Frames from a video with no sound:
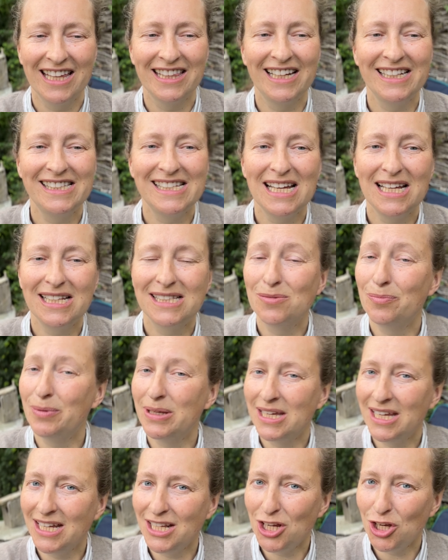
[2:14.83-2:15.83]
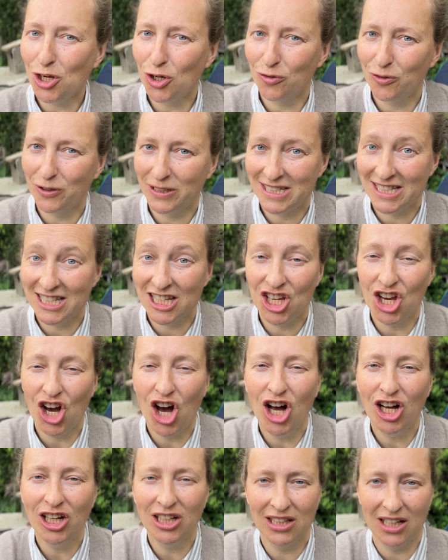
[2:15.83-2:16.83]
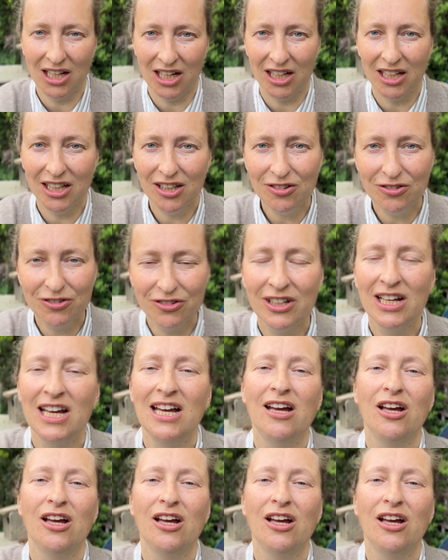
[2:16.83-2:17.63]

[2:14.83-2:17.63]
that at the beginning of its young life,